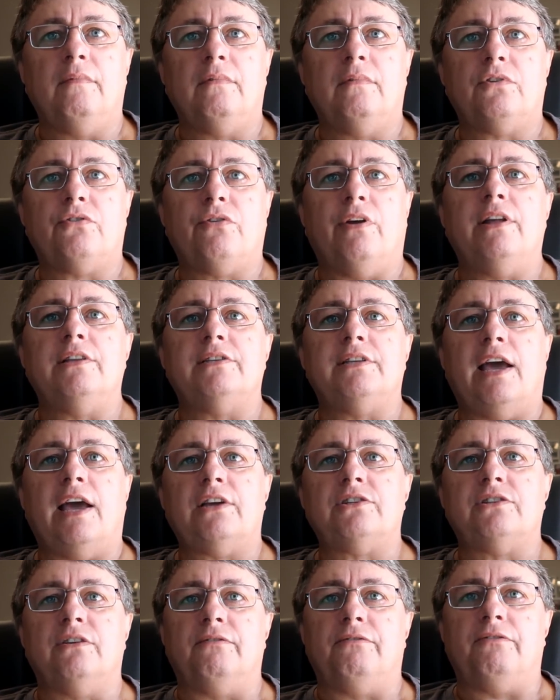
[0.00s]

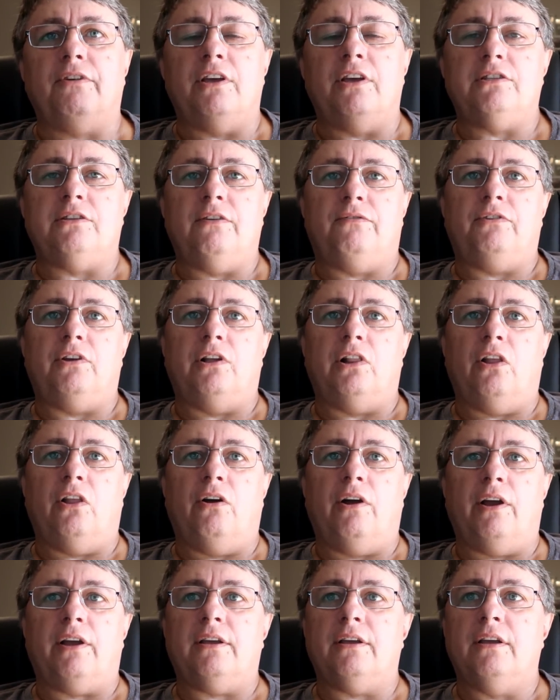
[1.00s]
transaction fees, if you
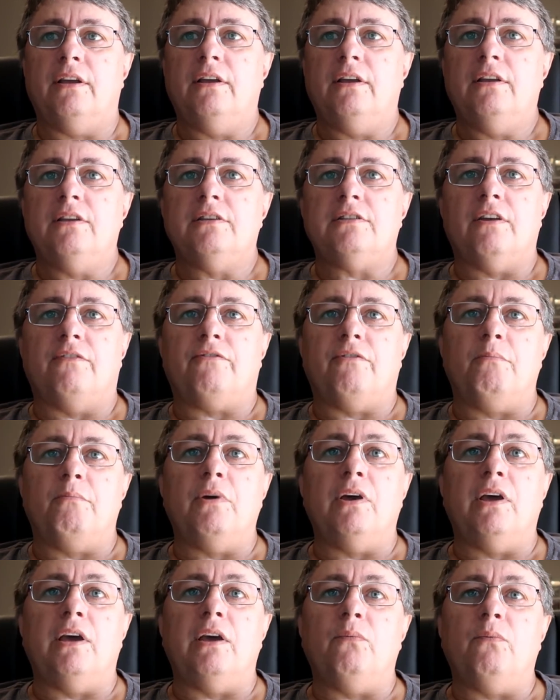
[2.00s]
like. So for
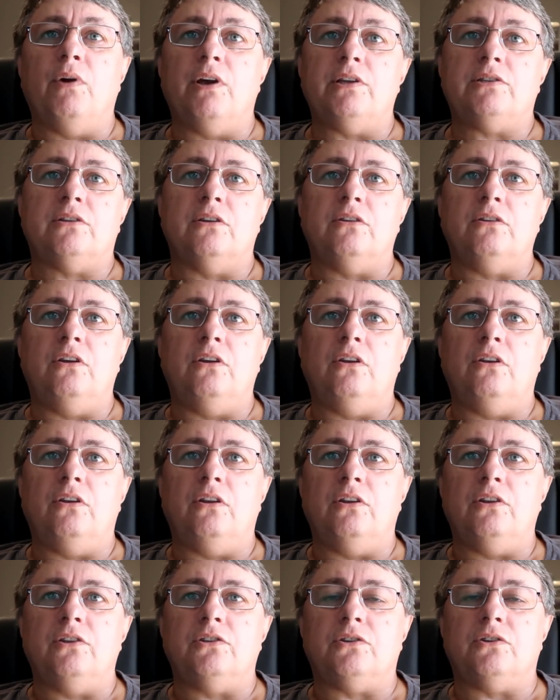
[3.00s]
me, Western
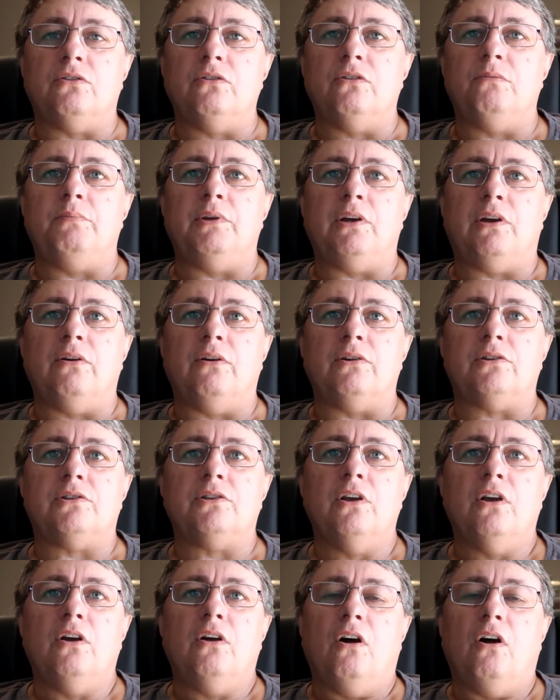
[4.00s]
Union is good, because
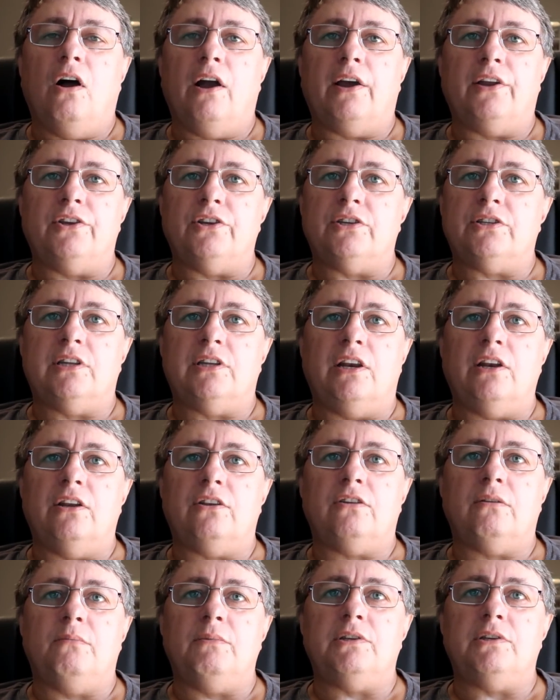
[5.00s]
I can just send it
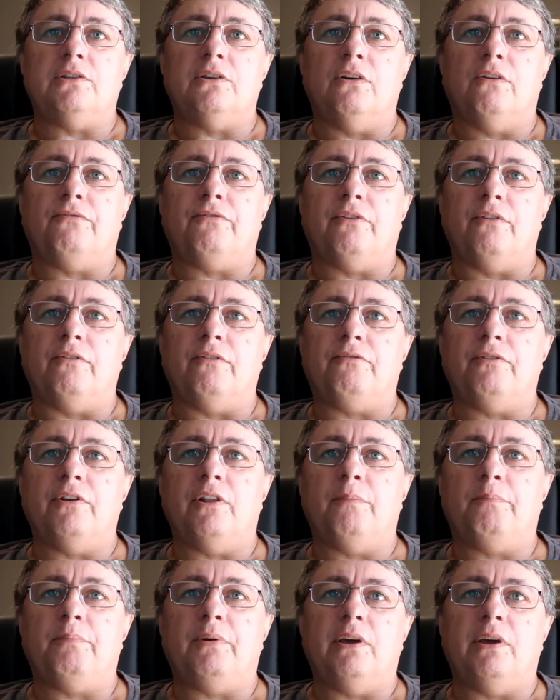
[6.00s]
to myself from the
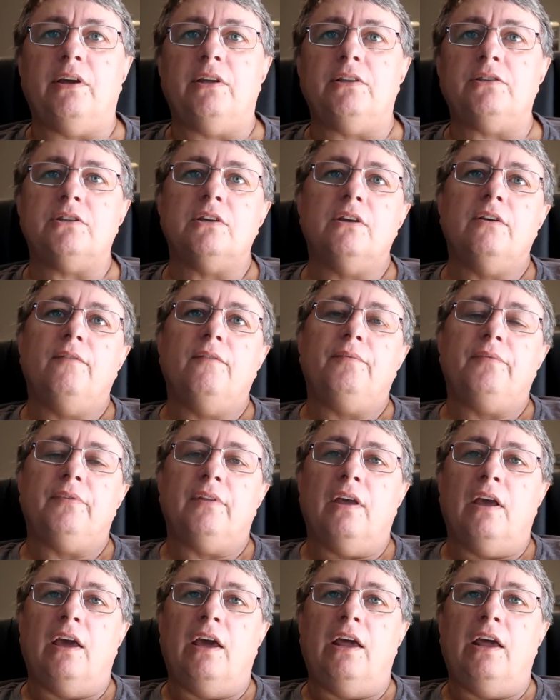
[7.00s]
Philippines,
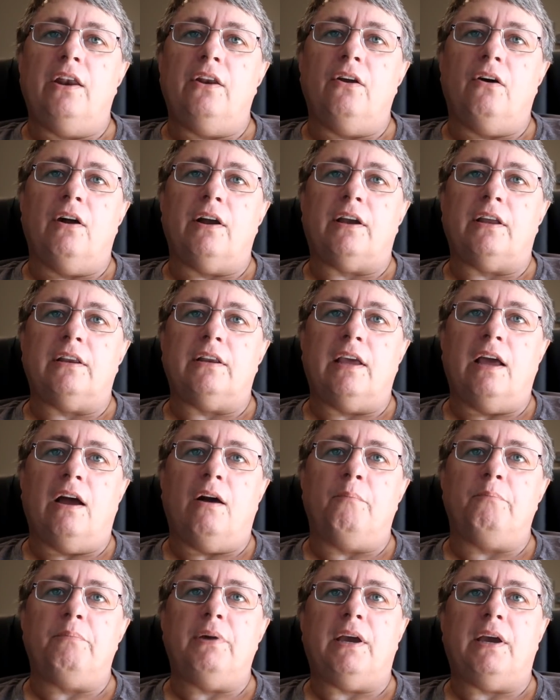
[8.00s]
and I can go
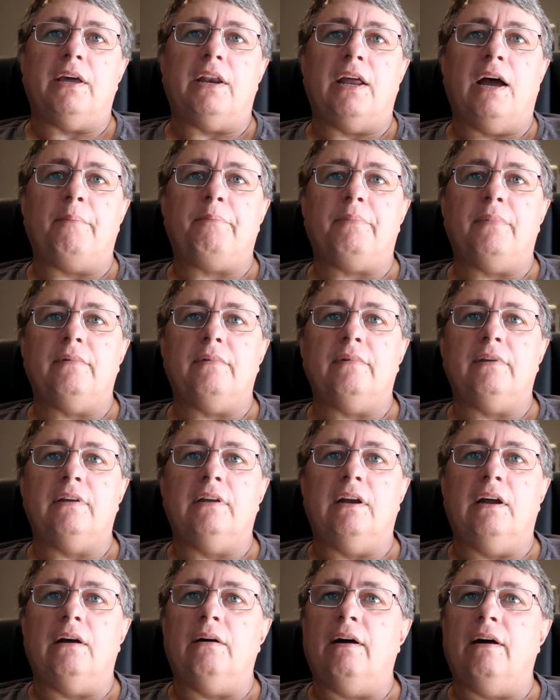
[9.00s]
and pick it up
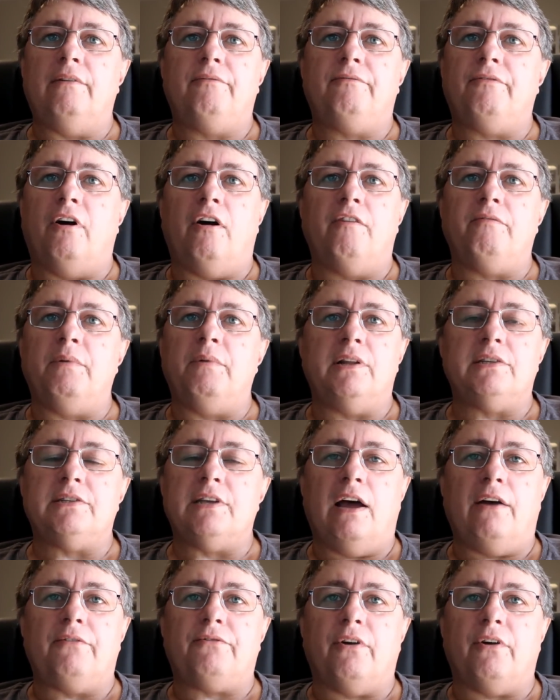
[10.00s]
5 minutes
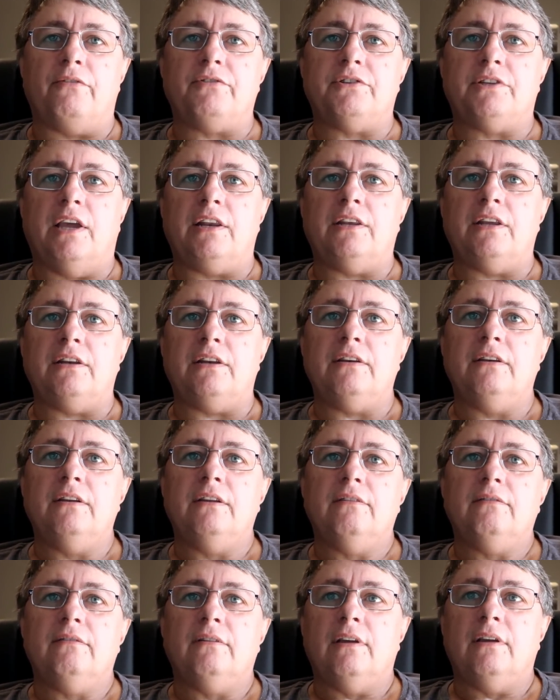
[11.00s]
after I've sent it,
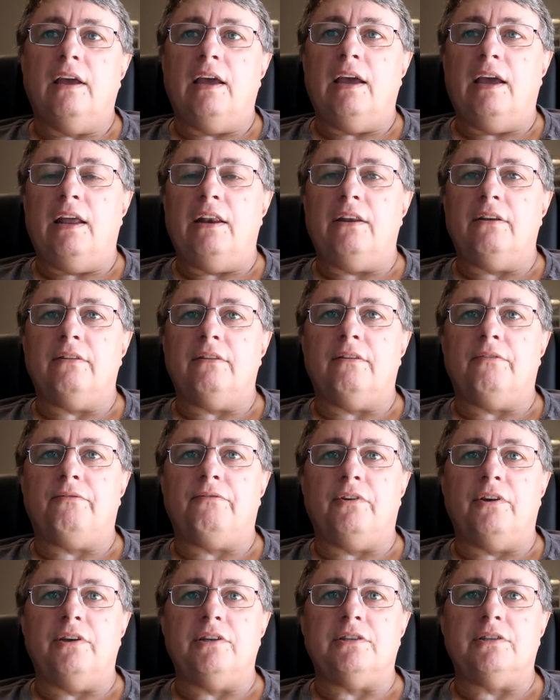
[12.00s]
and the
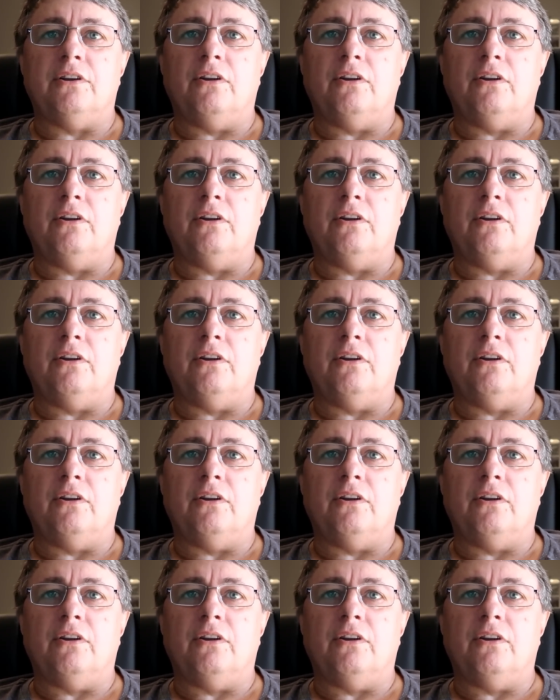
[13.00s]
fees are